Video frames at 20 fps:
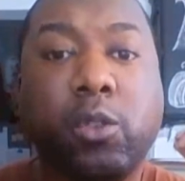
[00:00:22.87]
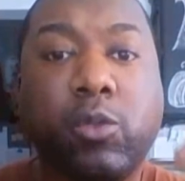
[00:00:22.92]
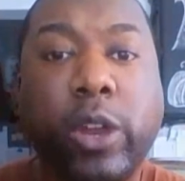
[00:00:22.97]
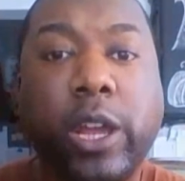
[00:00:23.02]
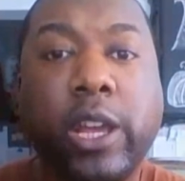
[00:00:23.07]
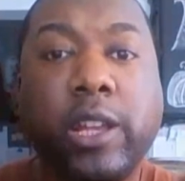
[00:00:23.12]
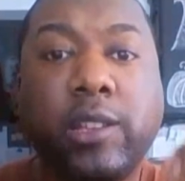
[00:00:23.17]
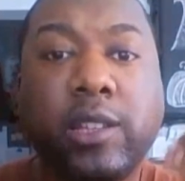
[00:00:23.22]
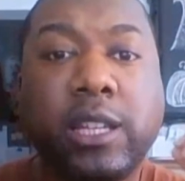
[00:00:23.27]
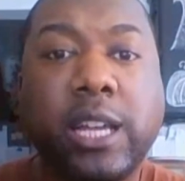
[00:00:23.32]

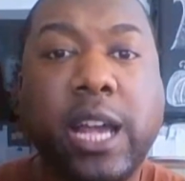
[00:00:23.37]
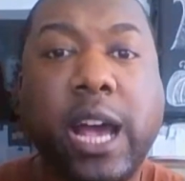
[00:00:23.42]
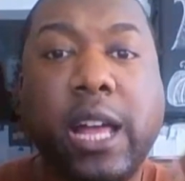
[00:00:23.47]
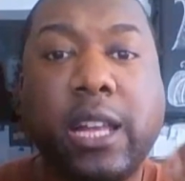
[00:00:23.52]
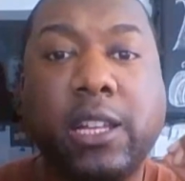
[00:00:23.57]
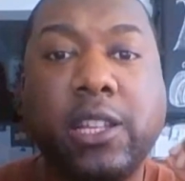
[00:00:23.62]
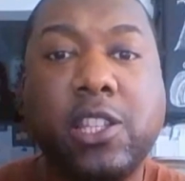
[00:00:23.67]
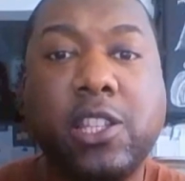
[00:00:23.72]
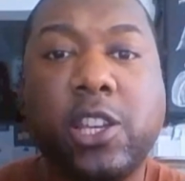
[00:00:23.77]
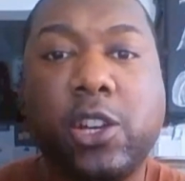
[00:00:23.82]
Raising
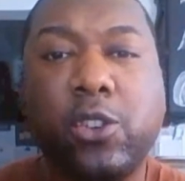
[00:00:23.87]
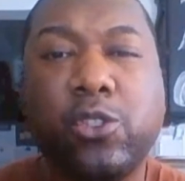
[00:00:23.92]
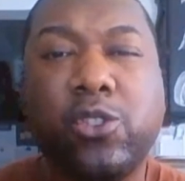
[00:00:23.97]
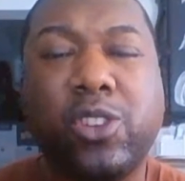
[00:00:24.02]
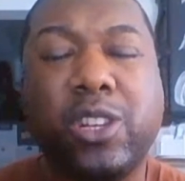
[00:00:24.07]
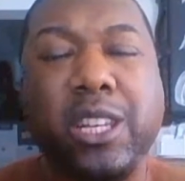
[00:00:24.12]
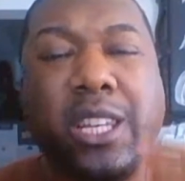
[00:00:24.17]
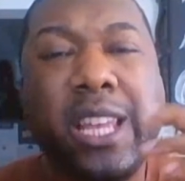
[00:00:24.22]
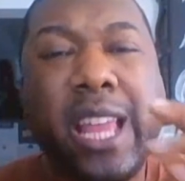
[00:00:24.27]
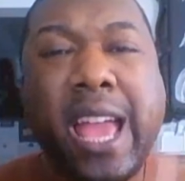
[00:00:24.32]
Godly
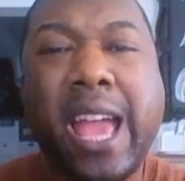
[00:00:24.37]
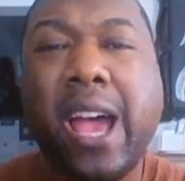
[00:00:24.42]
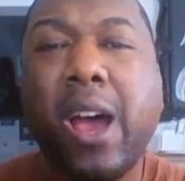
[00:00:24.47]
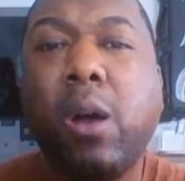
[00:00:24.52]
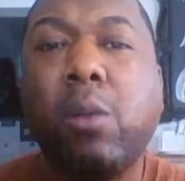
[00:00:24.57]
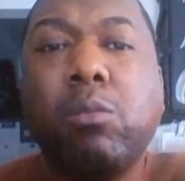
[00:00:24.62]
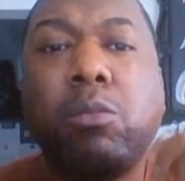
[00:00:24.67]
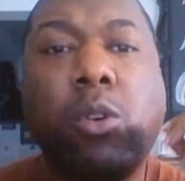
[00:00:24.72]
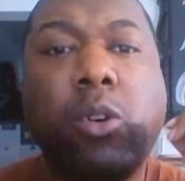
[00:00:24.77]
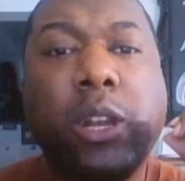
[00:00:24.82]
Children.
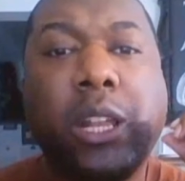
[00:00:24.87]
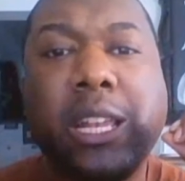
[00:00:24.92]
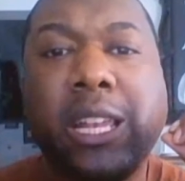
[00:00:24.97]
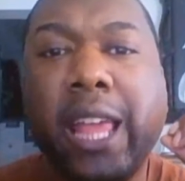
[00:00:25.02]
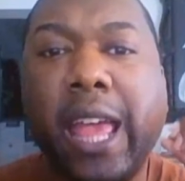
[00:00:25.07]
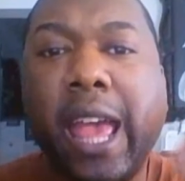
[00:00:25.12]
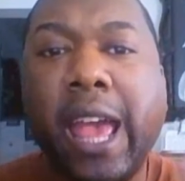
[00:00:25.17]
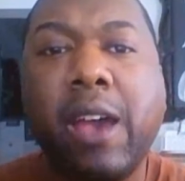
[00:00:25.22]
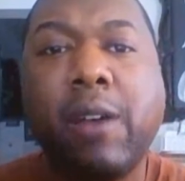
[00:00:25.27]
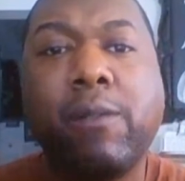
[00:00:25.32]
Now more than
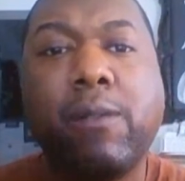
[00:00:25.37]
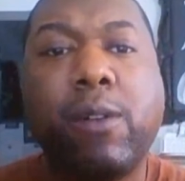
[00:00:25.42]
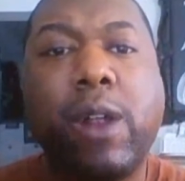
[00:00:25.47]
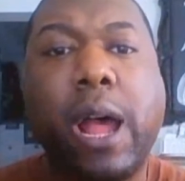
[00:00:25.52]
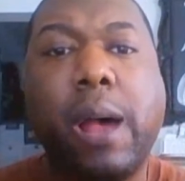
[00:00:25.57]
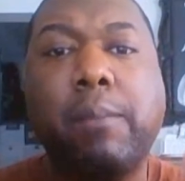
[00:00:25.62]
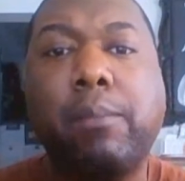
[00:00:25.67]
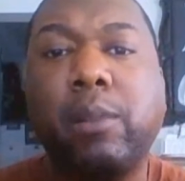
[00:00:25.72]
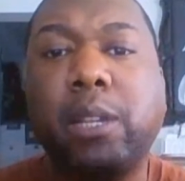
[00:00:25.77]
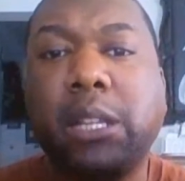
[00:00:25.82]
ever,
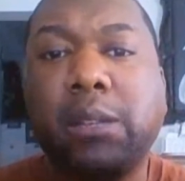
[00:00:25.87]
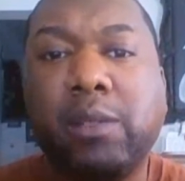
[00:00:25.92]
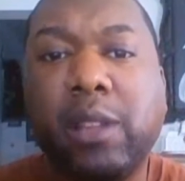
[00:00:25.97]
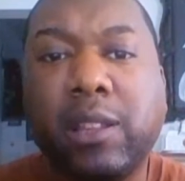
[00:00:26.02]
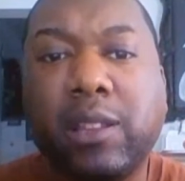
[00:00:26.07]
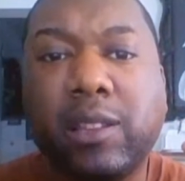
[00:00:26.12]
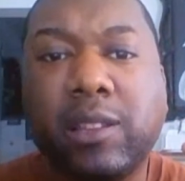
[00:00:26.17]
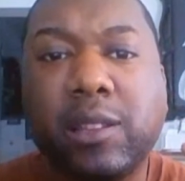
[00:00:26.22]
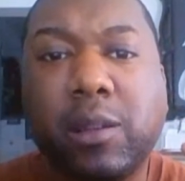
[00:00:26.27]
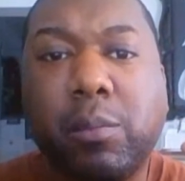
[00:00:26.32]
I believe
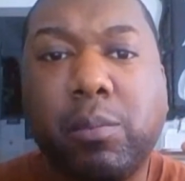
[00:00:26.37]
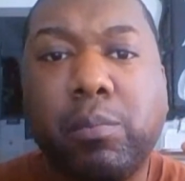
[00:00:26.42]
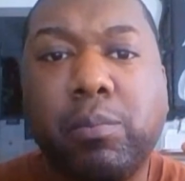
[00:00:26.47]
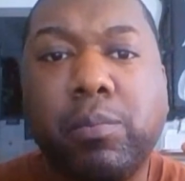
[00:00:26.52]
this is